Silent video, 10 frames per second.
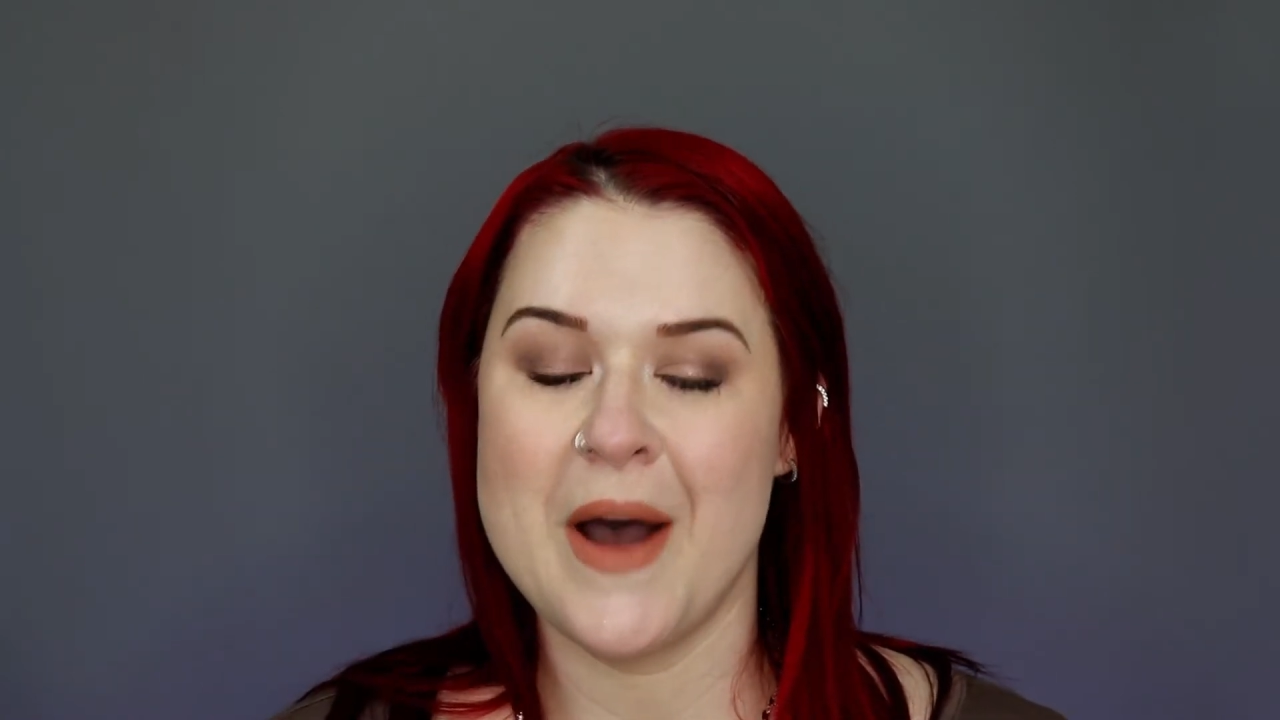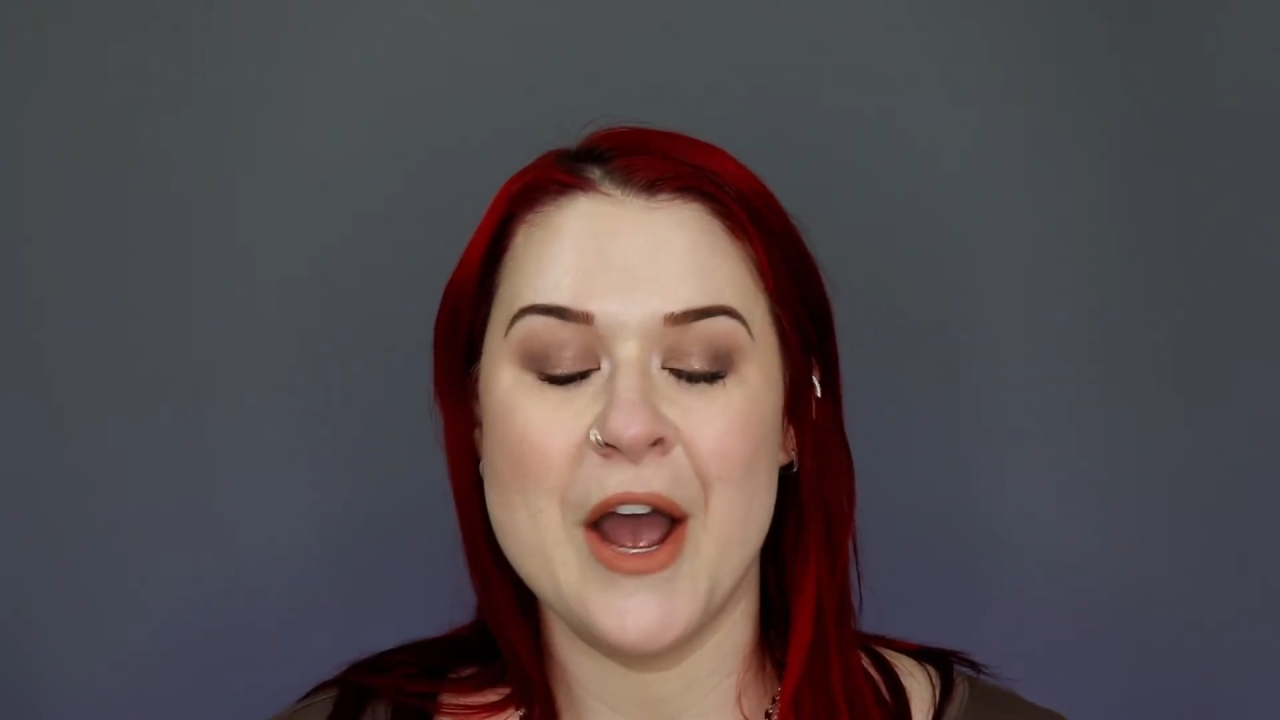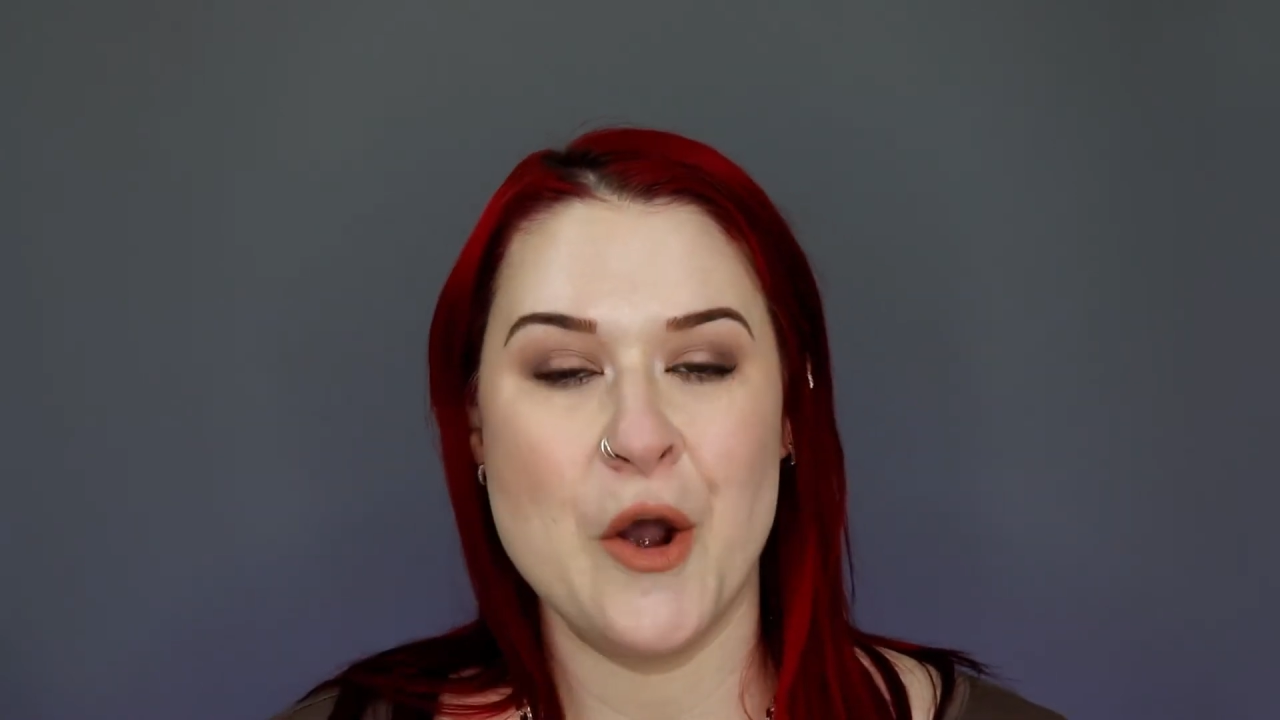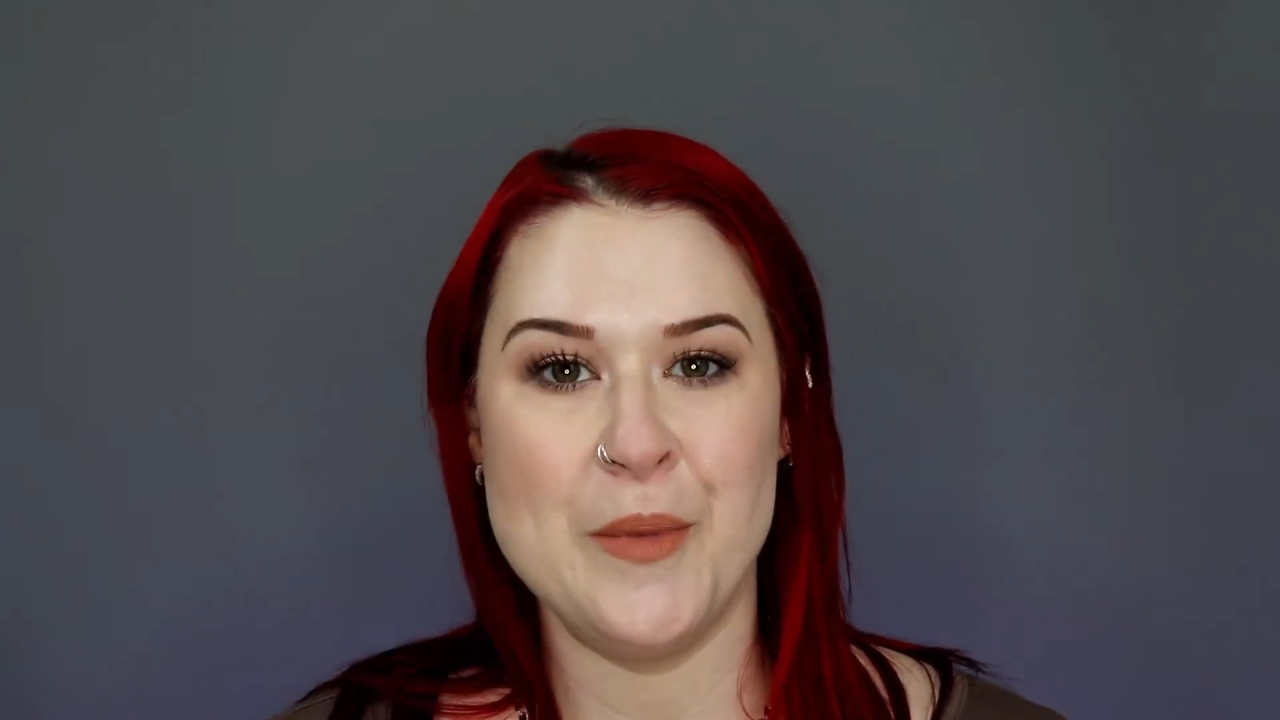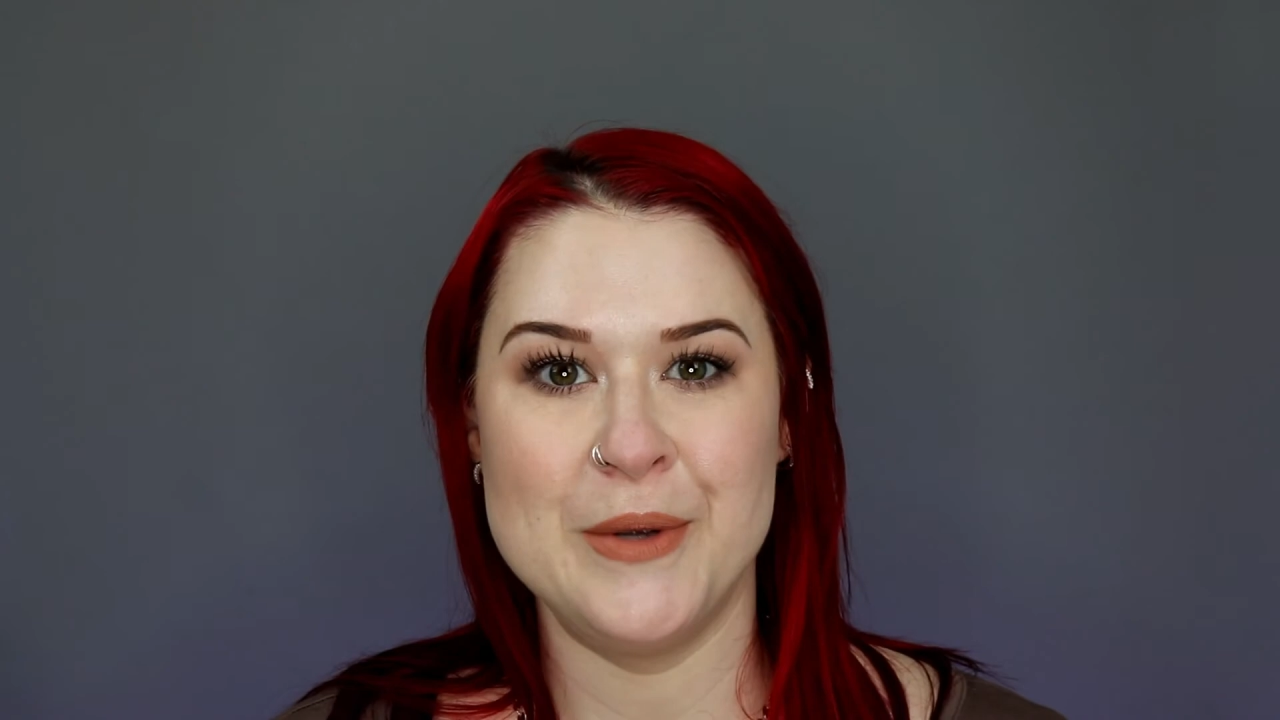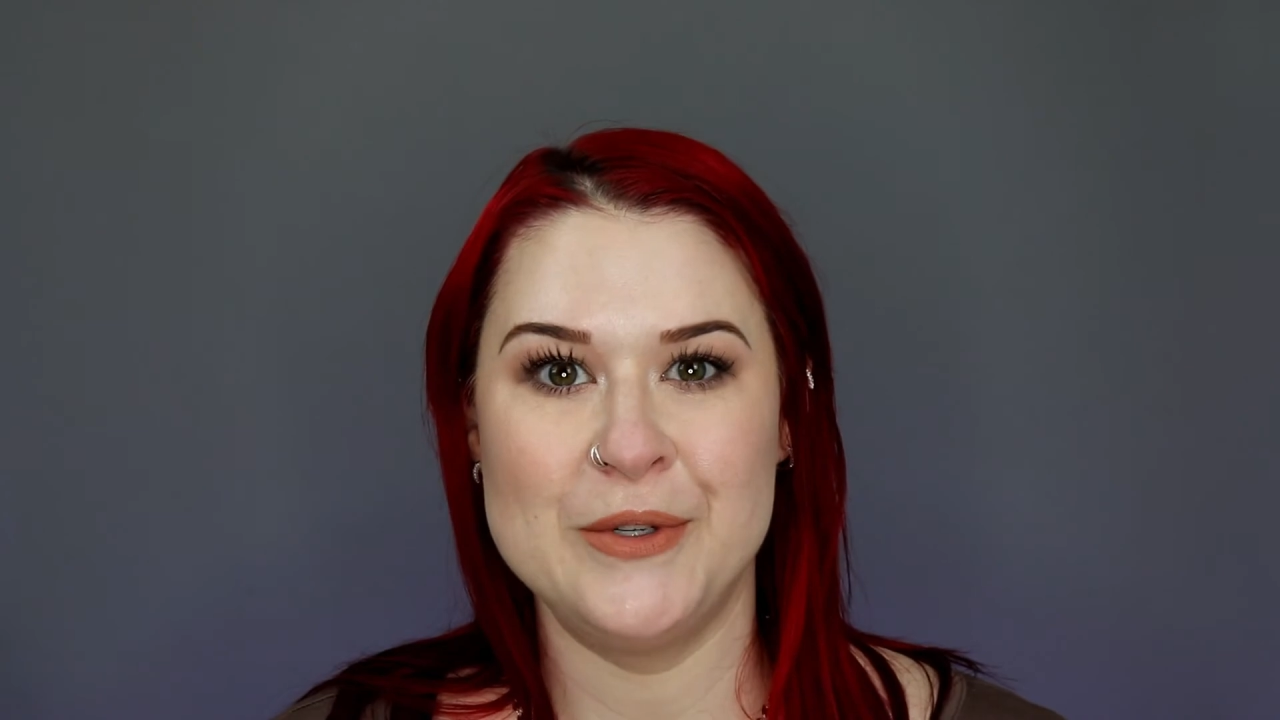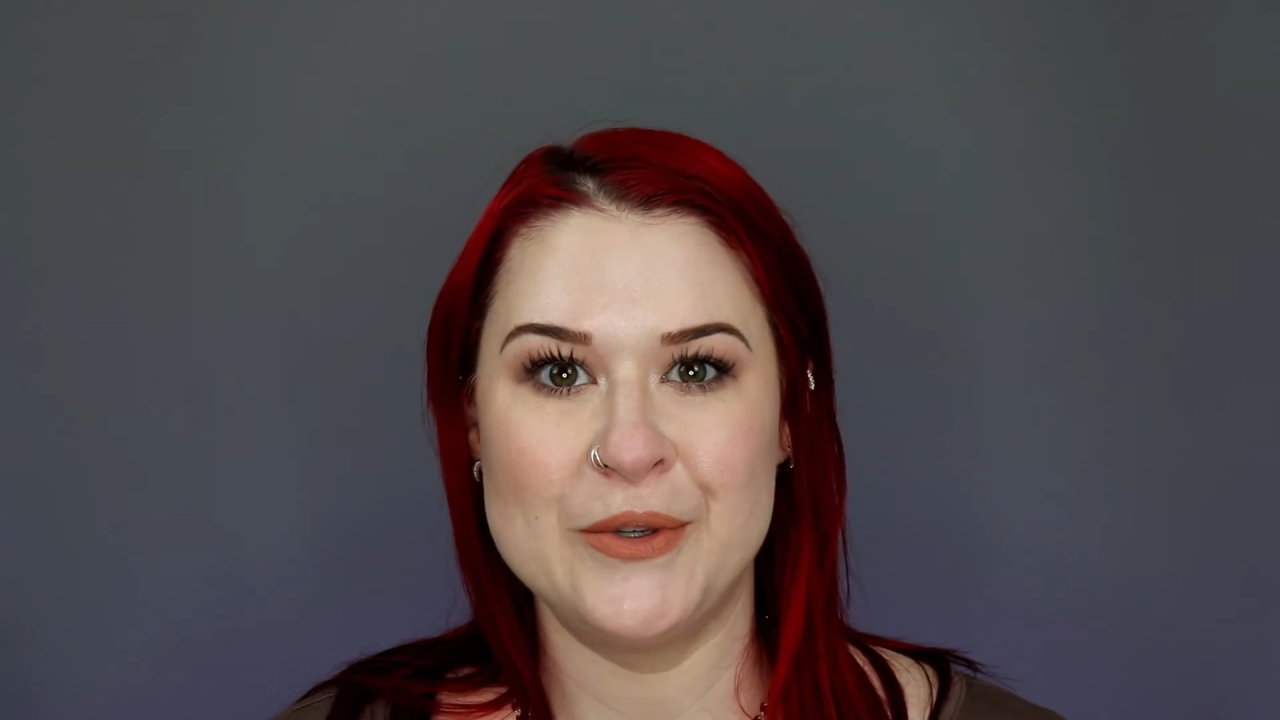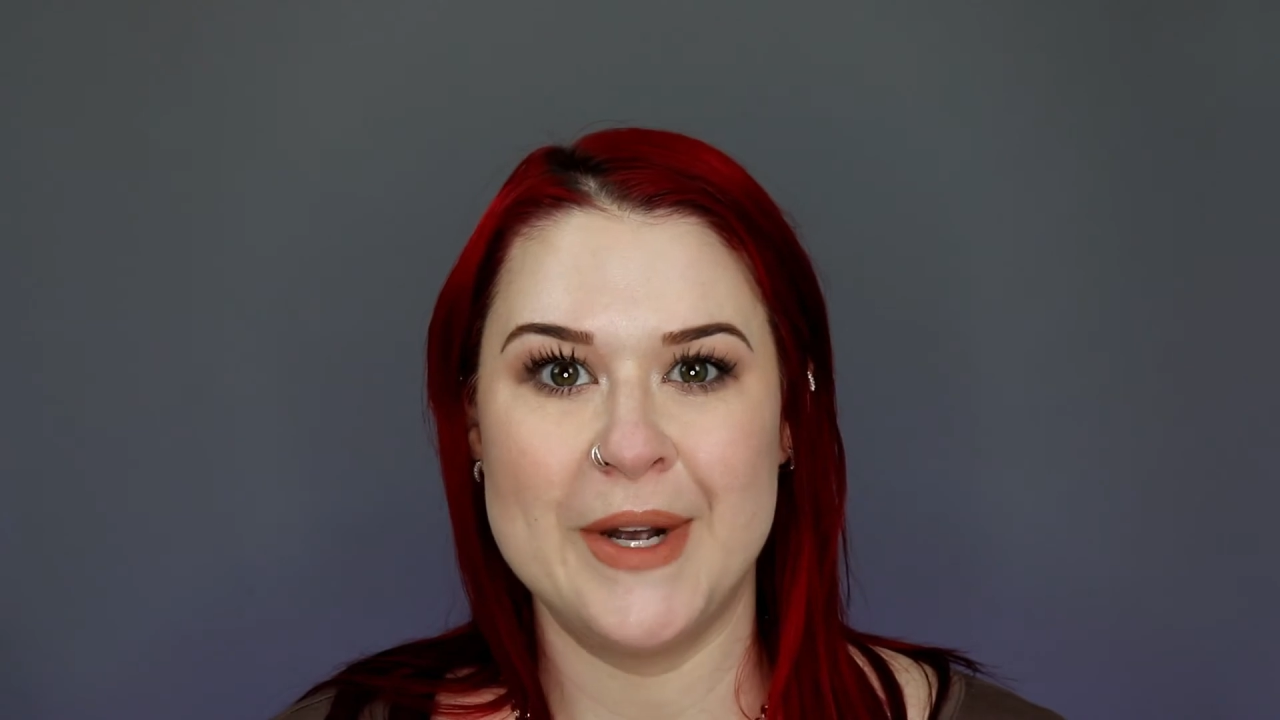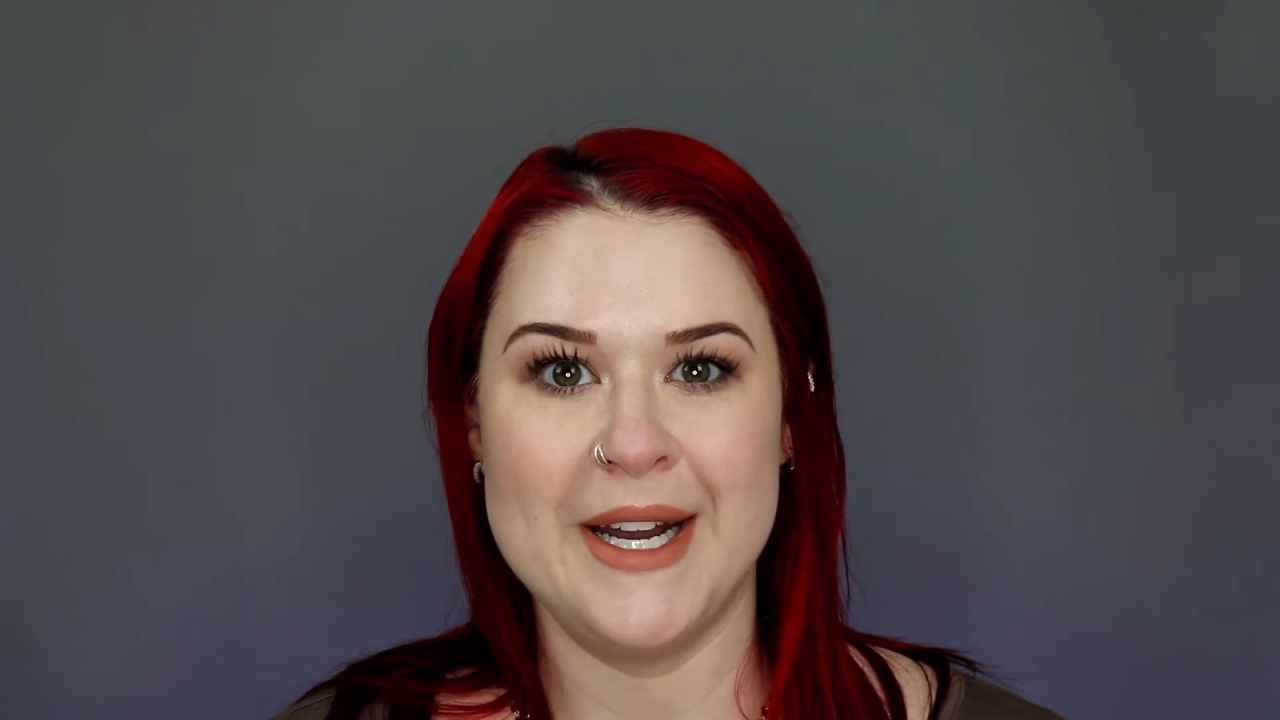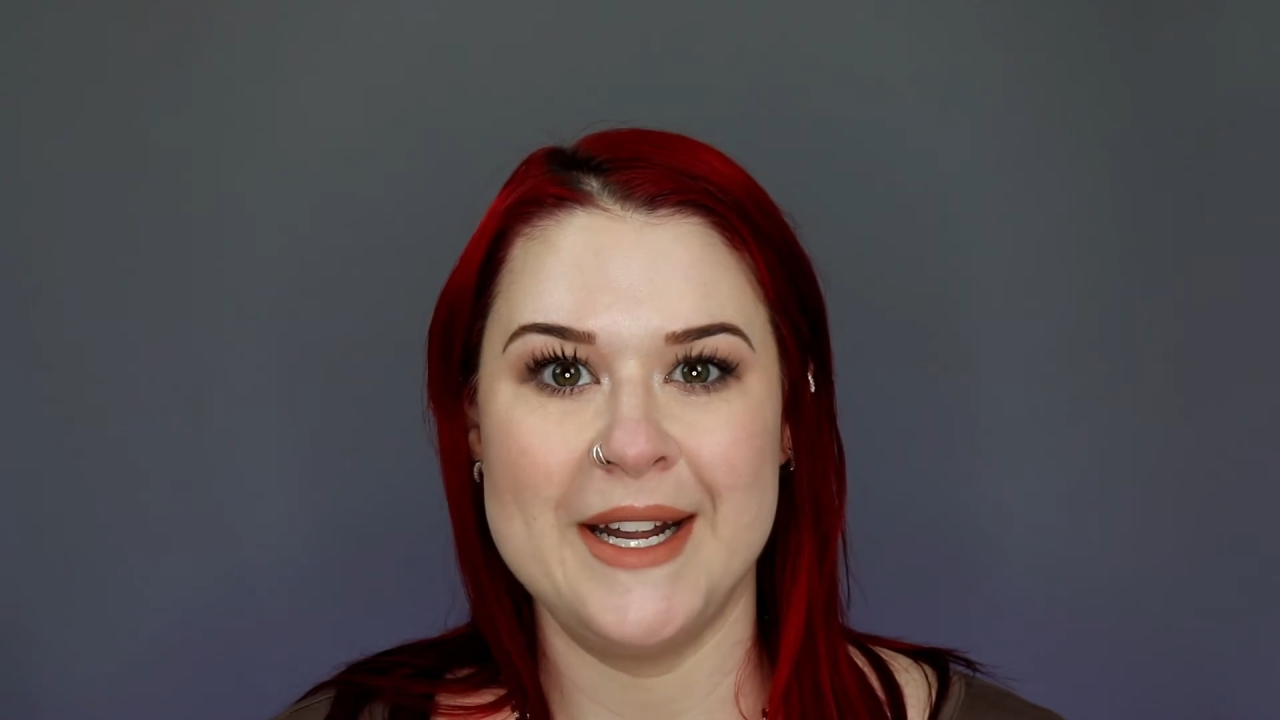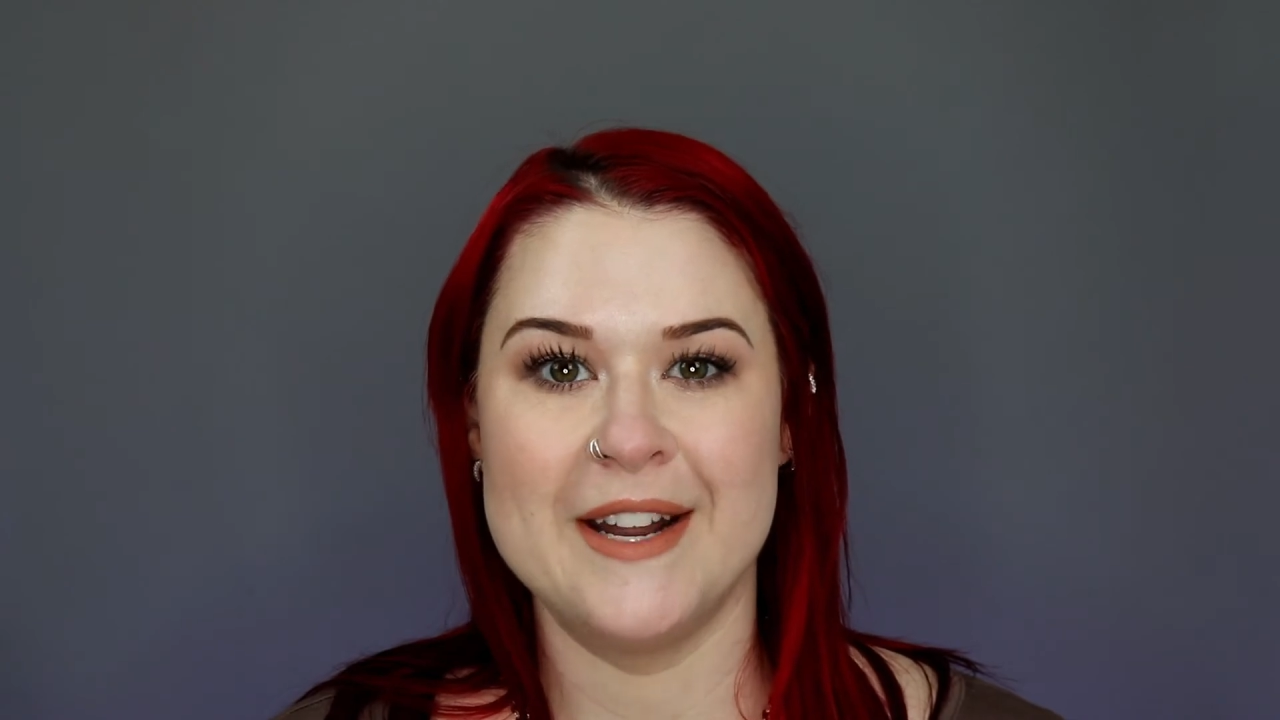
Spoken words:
I hope you enjoyed it.